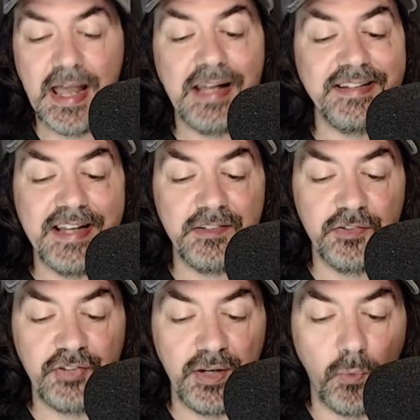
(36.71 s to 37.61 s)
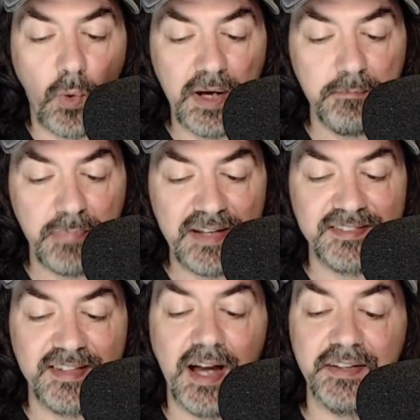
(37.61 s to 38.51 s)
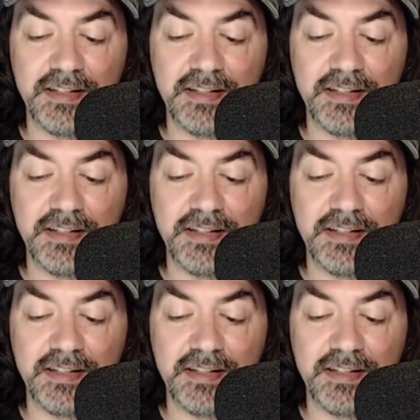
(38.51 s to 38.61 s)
Cali, Texas Channel 1, based